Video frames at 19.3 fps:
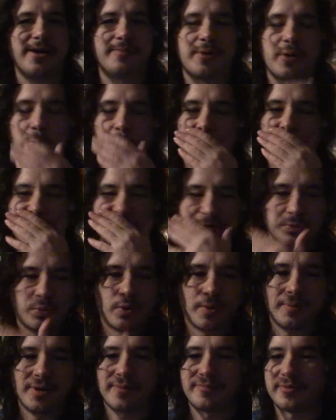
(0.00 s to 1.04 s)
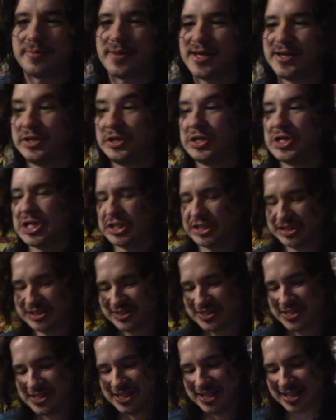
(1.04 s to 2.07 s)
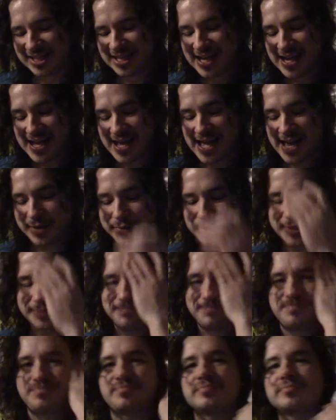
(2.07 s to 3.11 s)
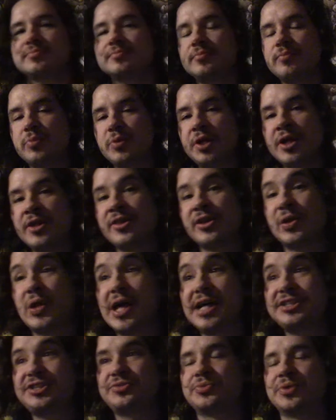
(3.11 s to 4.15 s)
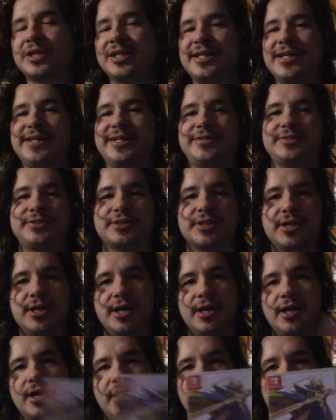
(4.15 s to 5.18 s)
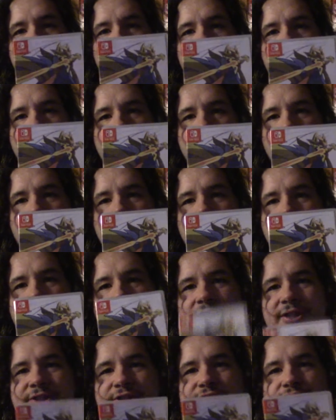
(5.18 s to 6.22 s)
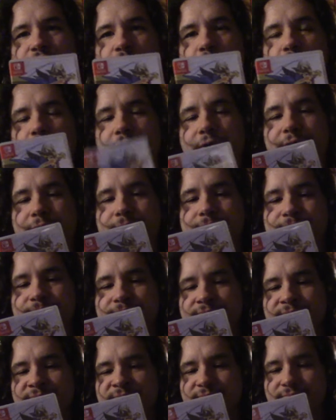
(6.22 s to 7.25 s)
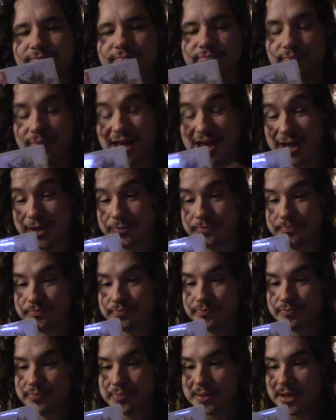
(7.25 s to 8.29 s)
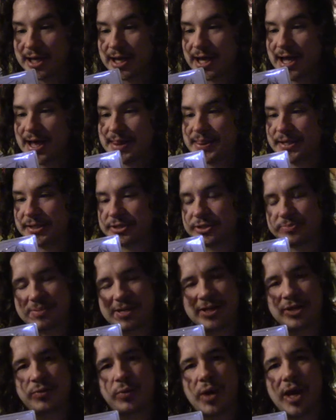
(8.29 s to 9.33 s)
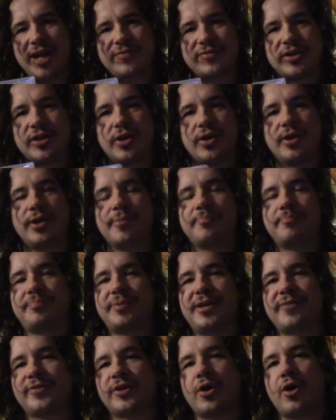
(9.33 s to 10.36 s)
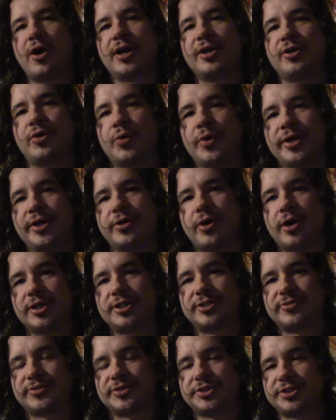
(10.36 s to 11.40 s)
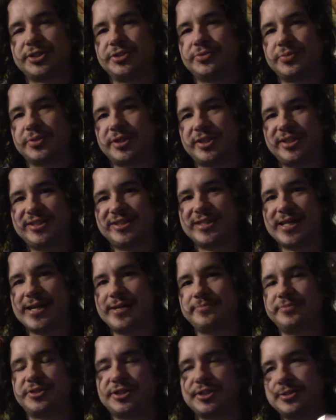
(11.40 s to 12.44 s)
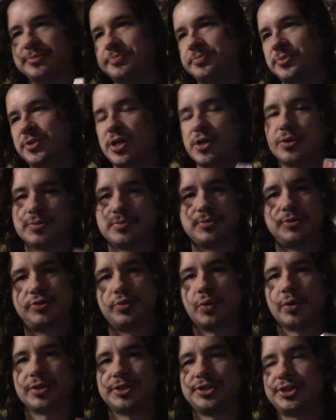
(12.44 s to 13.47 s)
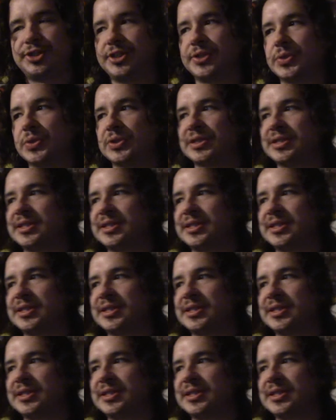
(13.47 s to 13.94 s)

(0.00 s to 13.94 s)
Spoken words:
My waters are warming up from that. Anyway, the last one is Pokemon Sword. Now, there's been quite a bit of an ongoing controversy with these games, the, Sword and Shield.